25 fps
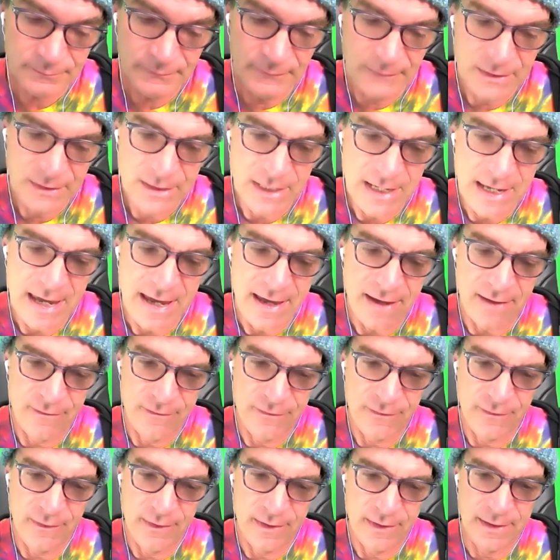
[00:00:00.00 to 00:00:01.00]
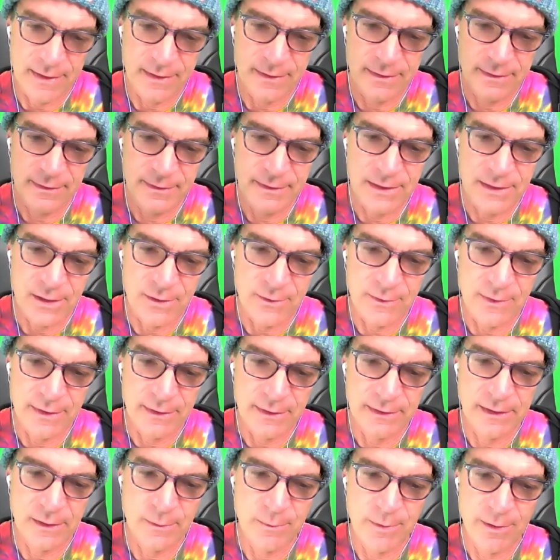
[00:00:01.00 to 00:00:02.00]
to have a
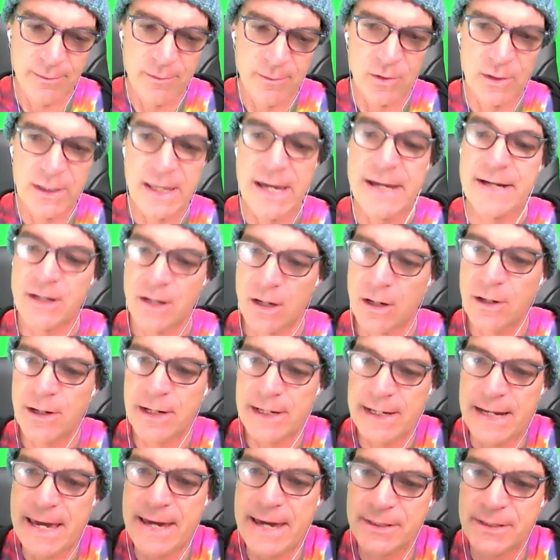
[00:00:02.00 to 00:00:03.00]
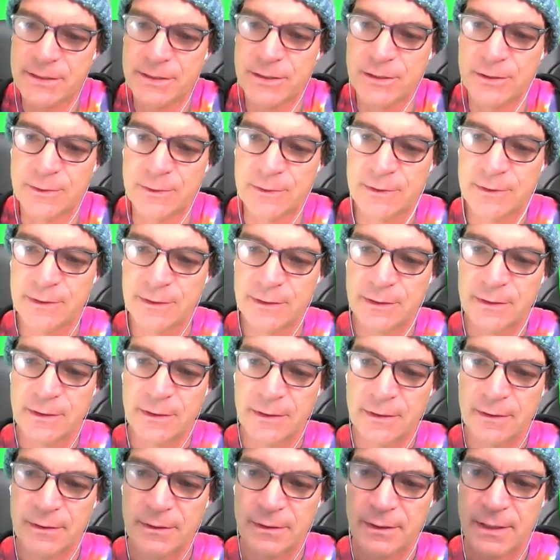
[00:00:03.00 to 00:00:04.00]
little bit more lighthearted attitude
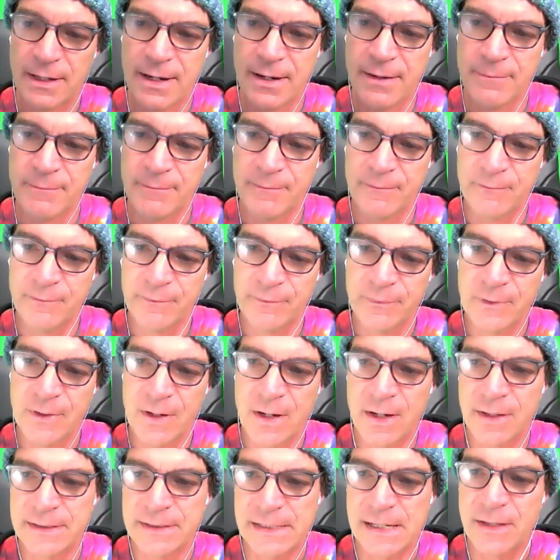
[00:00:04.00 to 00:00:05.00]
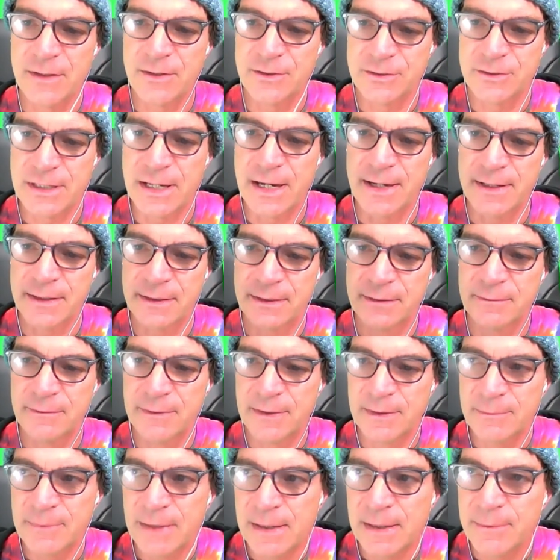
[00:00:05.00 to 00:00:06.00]
on the other side.
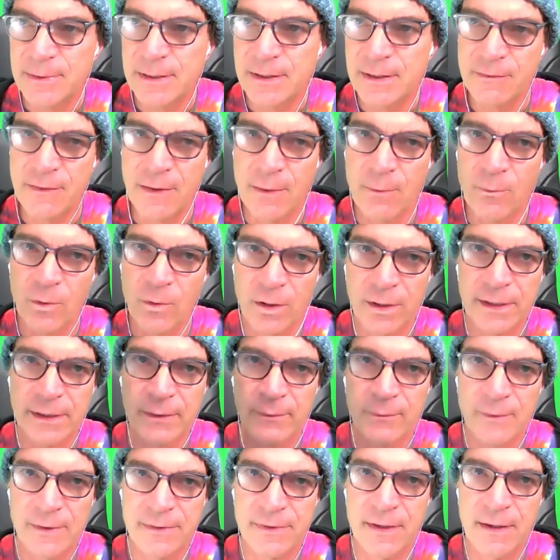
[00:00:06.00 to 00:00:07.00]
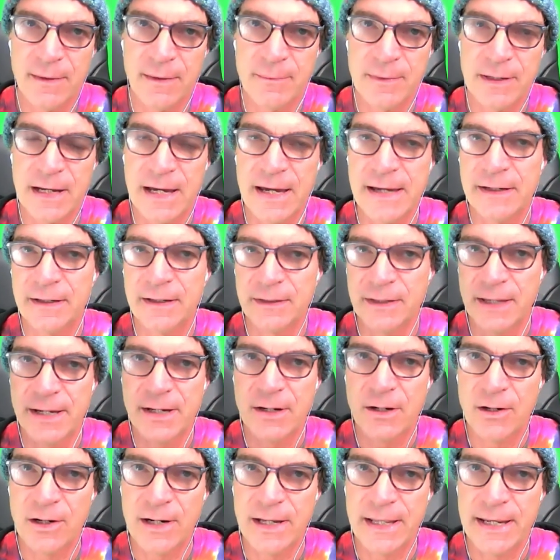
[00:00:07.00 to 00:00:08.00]
And maybe if I'm working with them and I had a
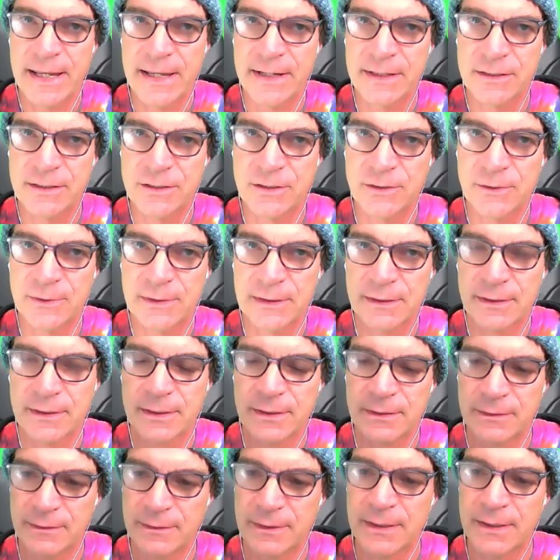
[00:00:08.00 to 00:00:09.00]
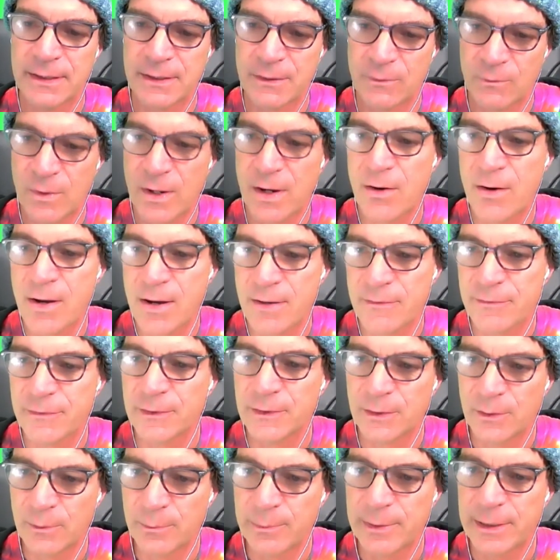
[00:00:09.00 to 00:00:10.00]
lighthearted attitude, it can wear off a
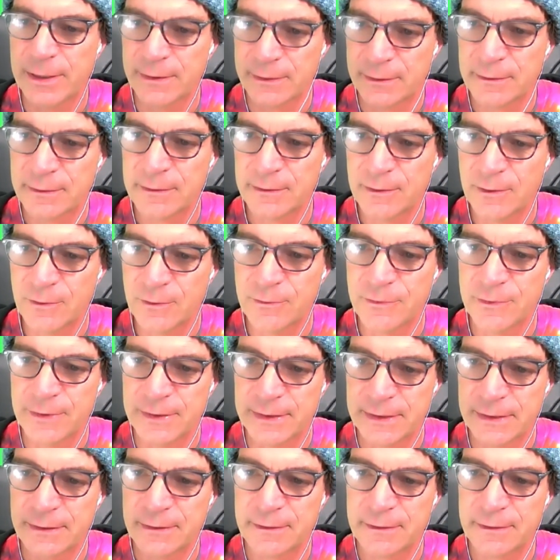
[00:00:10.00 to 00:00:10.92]
little bit, hopefully.